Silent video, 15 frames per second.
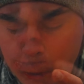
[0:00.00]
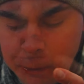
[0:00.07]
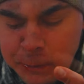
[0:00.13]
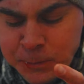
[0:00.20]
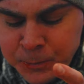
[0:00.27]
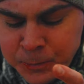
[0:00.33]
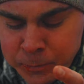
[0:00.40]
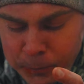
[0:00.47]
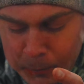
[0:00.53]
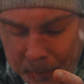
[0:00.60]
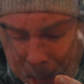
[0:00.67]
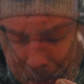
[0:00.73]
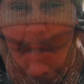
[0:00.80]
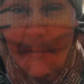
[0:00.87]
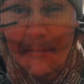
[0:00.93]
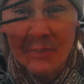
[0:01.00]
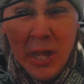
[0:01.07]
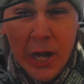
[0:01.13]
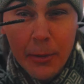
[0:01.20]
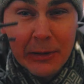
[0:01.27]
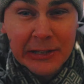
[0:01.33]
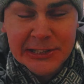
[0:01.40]
Mm.
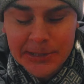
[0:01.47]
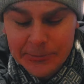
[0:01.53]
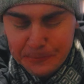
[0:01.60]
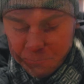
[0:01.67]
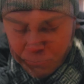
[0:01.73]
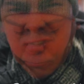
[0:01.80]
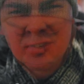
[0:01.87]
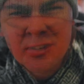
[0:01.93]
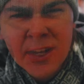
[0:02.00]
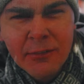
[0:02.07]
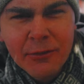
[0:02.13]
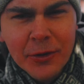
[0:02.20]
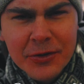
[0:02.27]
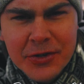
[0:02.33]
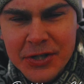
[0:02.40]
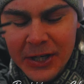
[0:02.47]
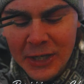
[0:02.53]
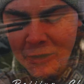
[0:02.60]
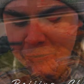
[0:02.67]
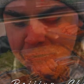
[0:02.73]
Gonna miss it. Just love those chili